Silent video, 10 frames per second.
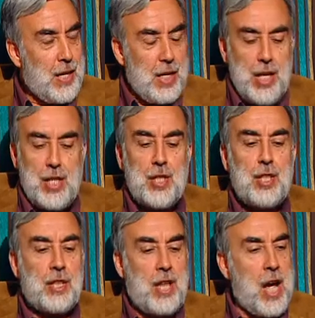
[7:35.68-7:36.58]
he is
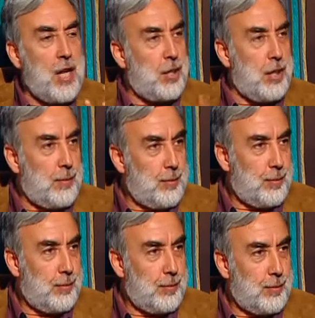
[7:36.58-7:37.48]
getting angry,
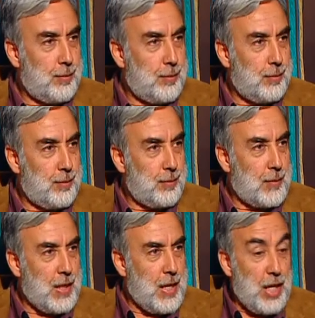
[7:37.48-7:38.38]

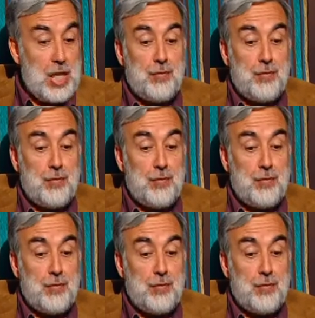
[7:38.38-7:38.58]
he